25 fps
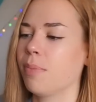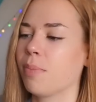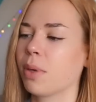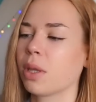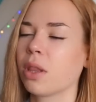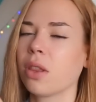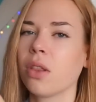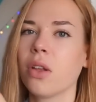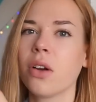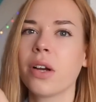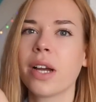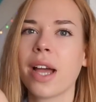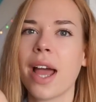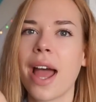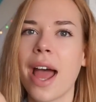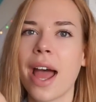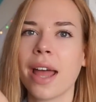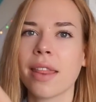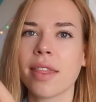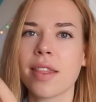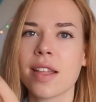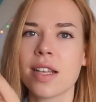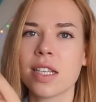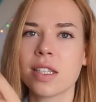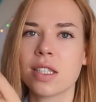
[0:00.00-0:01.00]
but look
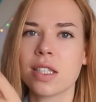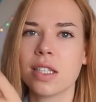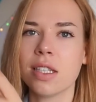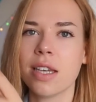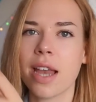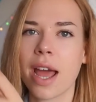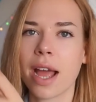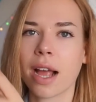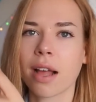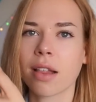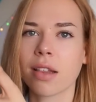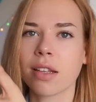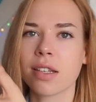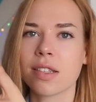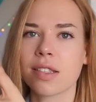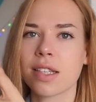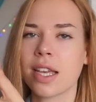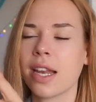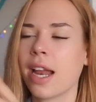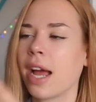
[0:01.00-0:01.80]
at this necklace.